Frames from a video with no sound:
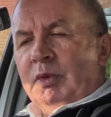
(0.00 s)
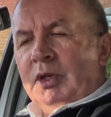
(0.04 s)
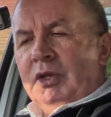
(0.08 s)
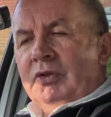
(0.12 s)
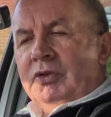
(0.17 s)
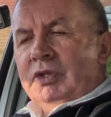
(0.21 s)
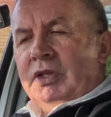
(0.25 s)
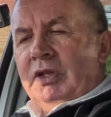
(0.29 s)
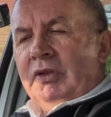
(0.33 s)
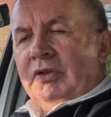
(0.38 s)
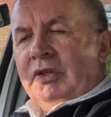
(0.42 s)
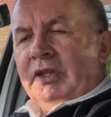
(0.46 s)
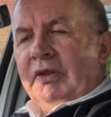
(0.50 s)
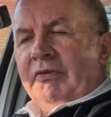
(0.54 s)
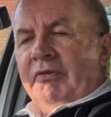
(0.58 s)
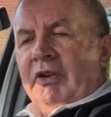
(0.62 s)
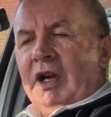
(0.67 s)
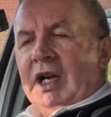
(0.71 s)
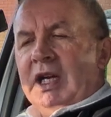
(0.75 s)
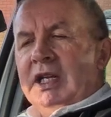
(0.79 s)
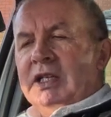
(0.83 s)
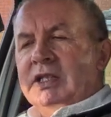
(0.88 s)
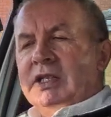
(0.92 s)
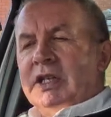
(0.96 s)
Bluetooth
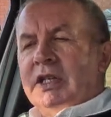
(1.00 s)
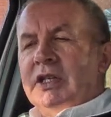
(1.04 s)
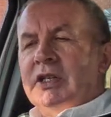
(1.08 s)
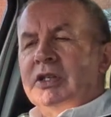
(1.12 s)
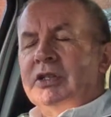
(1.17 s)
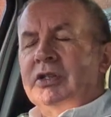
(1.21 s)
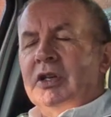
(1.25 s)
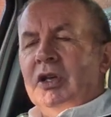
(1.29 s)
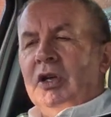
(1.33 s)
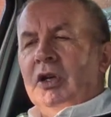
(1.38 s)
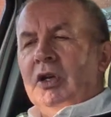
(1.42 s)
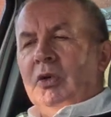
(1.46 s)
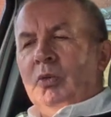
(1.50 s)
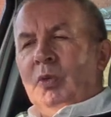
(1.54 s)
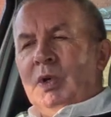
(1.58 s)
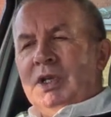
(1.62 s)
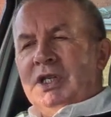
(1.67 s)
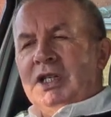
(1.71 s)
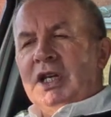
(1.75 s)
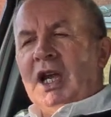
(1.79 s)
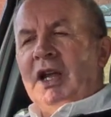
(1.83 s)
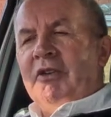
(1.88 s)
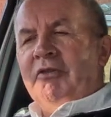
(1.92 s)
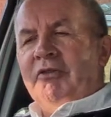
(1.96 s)
devices,
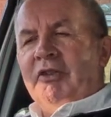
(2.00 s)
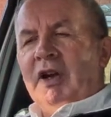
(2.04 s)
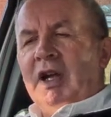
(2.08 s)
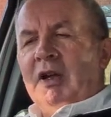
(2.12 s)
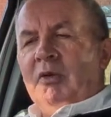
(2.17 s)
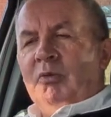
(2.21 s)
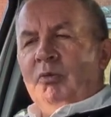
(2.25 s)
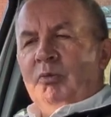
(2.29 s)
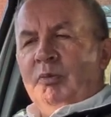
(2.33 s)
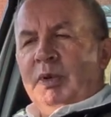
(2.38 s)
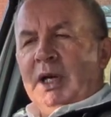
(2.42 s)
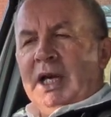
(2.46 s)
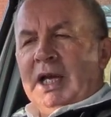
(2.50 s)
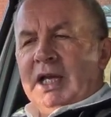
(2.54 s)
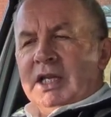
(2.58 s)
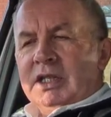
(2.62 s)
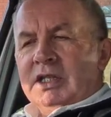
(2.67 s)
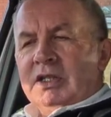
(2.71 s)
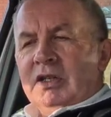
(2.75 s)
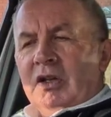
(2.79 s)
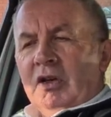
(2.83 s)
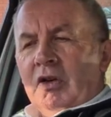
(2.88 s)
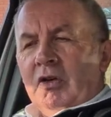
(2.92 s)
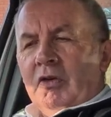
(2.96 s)
which I found
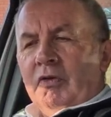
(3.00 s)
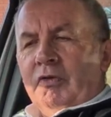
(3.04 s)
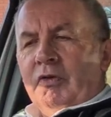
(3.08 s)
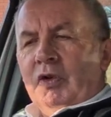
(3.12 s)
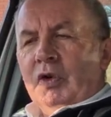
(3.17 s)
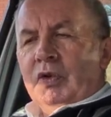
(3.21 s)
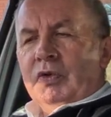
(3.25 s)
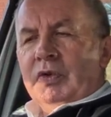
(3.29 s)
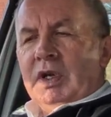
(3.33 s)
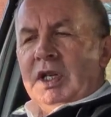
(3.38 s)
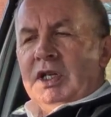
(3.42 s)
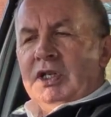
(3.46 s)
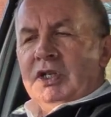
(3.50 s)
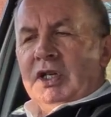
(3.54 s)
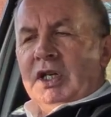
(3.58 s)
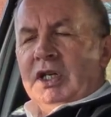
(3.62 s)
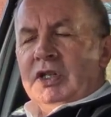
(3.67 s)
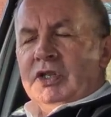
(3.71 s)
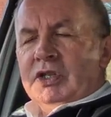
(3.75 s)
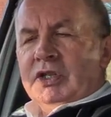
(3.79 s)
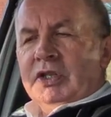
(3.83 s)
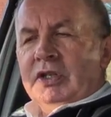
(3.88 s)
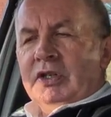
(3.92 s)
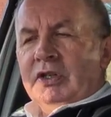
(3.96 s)
best, Ford Ranger
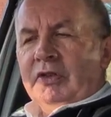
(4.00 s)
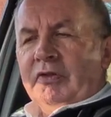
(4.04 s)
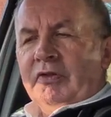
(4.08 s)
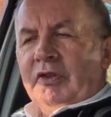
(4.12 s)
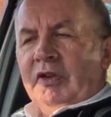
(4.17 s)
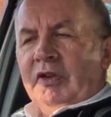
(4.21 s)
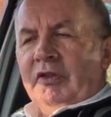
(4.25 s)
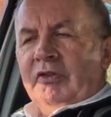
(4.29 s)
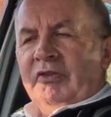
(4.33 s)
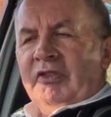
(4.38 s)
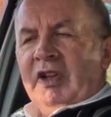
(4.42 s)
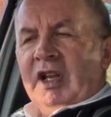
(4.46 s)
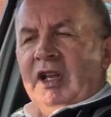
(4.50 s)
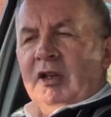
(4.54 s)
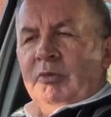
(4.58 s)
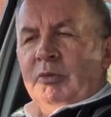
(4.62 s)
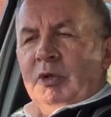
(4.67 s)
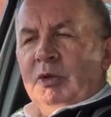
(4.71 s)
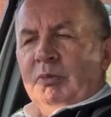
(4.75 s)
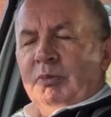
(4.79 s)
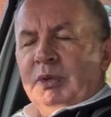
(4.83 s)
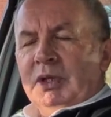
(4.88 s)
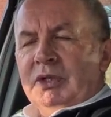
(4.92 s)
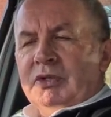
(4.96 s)
can search for
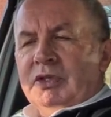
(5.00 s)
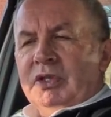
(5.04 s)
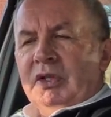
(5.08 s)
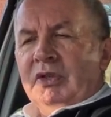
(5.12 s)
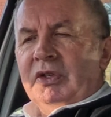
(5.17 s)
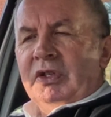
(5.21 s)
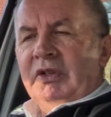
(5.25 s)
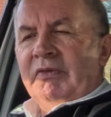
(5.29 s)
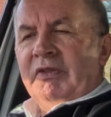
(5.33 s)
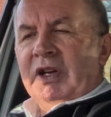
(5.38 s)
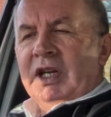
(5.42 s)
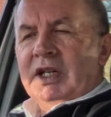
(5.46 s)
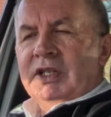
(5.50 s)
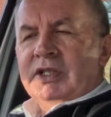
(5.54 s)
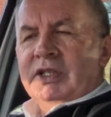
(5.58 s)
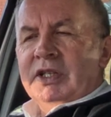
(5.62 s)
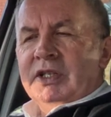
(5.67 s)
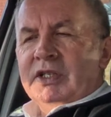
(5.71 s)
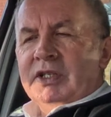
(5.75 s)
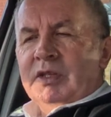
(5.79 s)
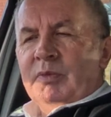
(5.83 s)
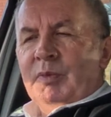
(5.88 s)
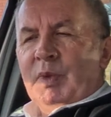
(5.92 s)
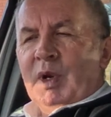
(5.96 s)
available Bluetooth
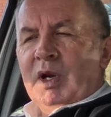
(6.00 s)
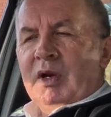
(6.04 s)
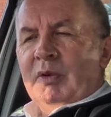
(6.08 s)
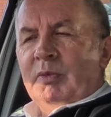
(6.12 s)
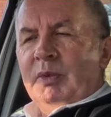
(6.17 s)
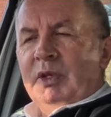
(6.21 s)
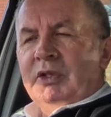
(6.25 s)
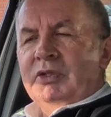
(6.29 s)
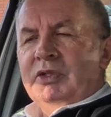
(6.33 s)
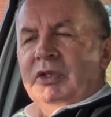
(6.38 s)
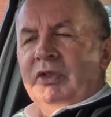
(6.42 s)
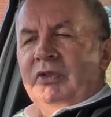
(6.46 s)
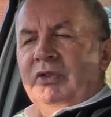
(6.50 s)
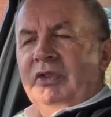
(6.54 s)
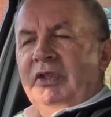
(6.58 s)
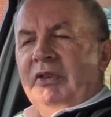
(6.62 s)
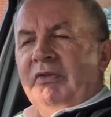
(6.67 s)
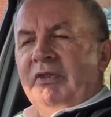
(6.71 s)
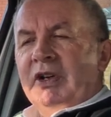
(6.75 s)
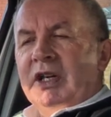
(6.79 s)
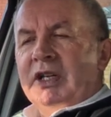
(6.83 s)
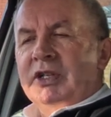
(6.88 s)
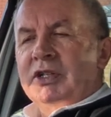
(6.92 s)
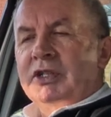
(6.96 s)
devices. To pair a Bluetooth
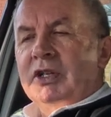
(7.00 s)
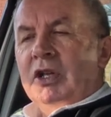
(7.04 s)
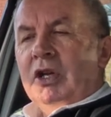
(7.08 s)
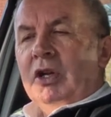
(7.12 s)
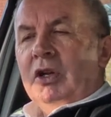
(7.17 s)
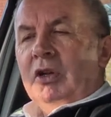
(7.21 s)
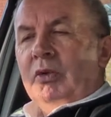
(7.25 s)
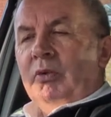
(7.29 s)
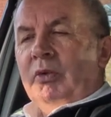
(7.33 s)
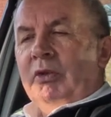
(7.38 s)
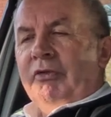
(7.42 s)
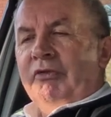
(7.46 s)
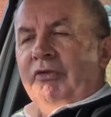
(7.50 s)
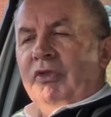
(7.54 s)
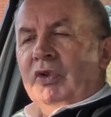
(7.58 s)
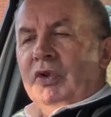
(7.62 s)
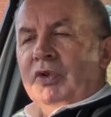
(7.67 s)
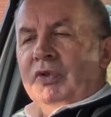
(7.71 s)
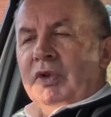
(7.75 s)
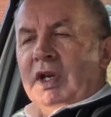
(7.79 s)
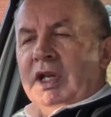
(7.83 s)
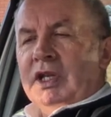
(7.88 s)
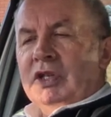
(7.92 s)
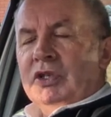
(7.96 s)
device with
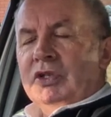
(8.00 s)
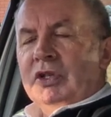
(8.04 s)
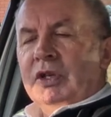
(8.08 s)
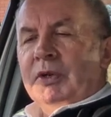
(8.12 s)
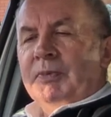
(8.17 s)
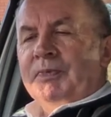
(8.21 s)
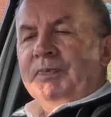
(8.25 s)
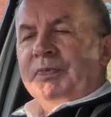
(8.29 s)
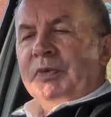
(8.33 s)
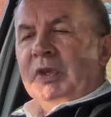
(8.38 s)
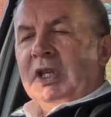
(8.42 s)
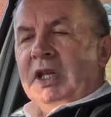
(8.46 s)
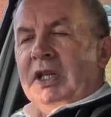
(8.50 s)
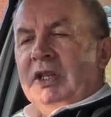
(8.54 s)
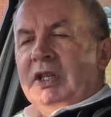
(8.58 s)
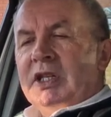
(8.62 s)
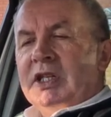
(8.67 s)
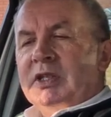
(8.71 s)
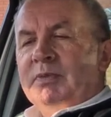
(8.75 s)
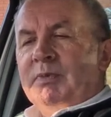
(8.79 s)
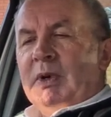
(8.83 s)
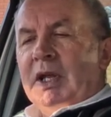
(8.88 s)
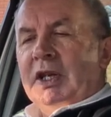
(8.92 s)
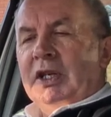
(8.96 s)
Ford Ranger in
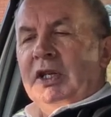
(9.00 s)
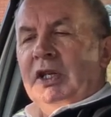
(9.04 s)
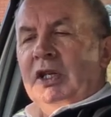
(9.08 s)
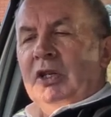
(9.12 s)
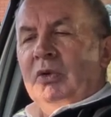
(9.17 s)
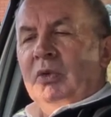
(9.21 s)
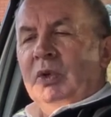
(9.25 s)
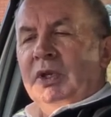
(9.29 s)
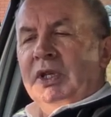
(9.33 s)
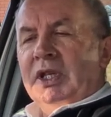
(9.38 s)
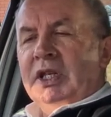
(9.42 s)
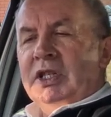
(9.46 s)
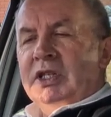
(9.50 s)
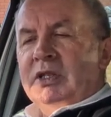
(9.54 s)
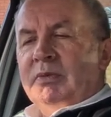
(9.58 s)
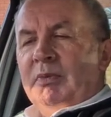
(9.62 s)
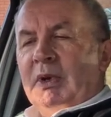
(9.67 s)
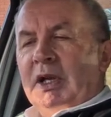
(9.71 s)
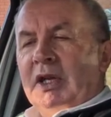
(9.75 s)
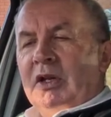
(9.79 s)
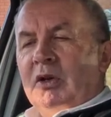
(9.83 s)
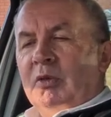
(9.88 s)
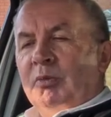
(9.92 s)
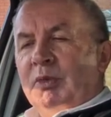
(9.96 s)
this manner, you will need to
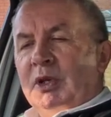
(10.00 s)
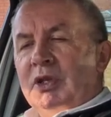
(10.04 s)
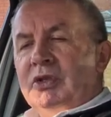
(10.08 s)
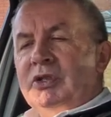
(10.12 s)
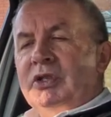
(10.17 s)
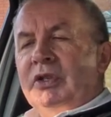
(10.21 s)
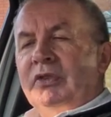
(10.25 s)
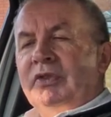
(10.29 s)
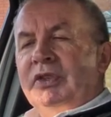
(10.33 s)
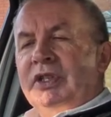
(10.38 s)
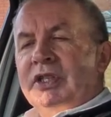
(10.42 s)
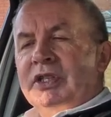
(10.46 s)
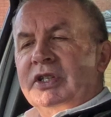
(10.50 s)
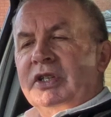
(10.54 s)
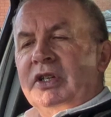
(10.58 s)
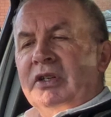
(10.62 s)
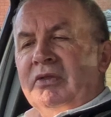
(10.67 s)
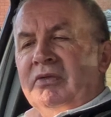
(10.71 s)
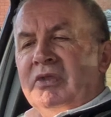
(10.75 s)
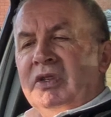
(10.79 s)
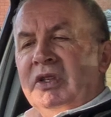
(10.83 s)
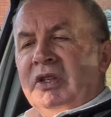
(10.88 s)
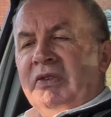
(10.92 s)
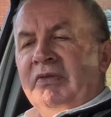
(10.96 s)
make your Bluetooth
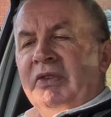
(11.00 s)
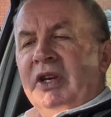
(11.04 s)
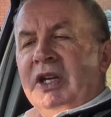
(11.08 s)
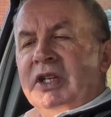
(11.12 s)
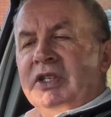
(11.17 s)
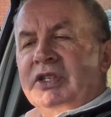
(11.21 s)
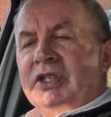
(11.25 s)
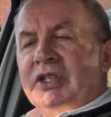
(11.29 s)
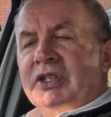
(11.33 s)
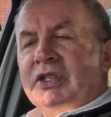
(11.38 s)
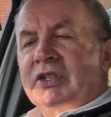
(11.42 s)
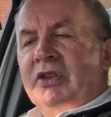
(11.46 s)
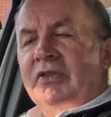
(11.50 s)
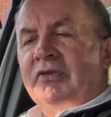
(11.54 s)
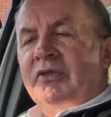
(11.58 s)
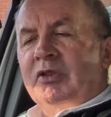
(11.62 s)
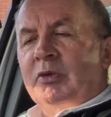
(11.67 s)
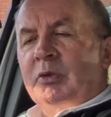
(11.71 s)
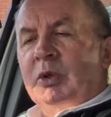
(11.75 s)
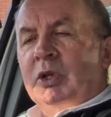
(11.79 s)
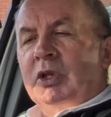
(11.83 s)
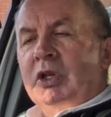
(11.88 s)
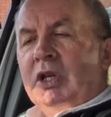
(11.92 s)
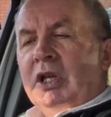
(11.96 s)
device
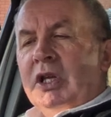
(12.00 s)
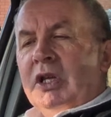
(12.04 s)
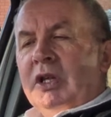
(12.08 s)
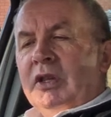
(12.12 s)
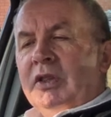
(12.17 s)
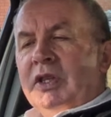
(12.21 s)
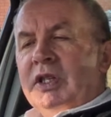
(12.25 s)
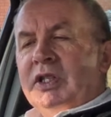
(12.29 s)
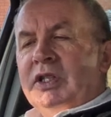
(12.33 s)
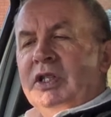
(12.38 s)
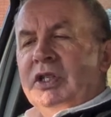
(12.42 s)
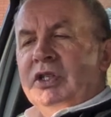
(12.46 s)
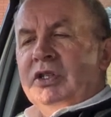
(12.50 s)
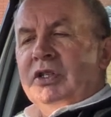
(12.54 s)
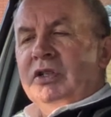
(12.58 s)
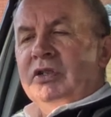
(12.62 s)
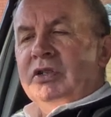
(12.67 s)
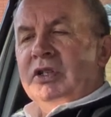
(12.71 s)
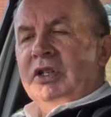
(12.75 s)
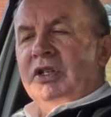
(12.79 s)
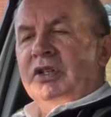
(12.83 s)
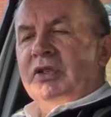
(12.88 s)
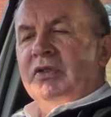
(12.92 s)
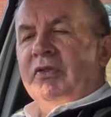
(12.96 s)
discoverable. This is
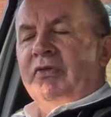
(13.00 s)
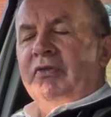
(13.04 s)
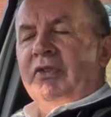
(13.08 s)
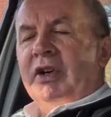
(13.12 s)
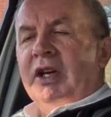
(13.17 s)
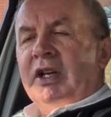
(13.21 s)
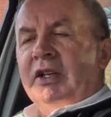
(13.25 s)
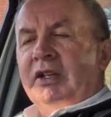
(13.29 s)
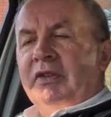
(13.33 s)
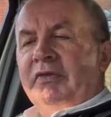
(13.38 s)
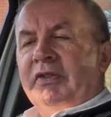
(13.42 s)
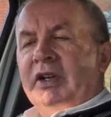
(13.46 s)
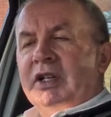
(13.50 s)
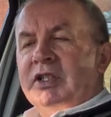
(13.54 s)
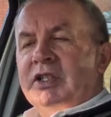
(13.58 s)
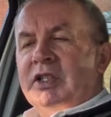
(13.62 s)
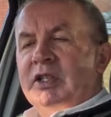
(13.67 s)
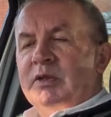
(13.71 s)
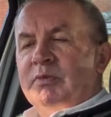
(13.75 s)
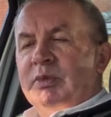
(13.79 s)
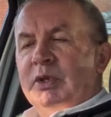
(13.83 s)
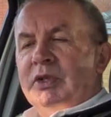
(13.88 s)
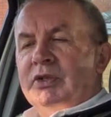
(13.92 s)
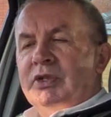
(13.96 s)
usually done via
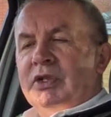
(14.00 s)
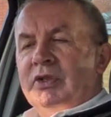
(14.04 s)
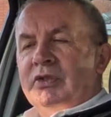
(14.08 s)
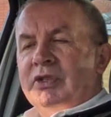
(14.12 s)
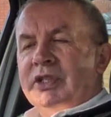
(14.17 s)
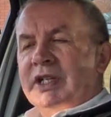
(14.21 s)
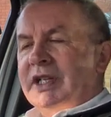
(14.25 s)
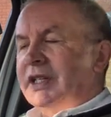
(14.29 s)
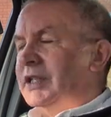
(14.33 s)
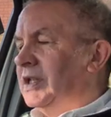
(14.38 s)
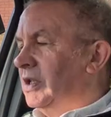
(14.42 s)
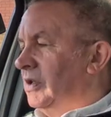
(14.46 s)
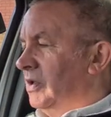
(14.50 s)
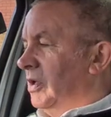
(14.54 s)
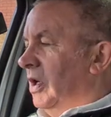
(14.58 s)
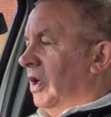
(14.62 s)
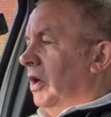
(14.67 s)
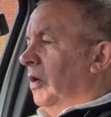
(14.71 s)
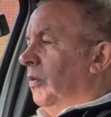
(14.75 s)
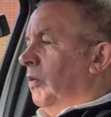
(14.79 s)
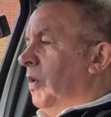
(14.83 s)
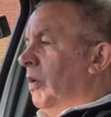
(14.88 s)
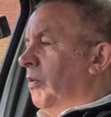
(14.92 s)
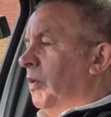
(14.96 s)
device's Bluetooth settings.
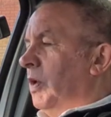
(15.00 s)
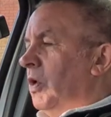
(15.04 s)
Well,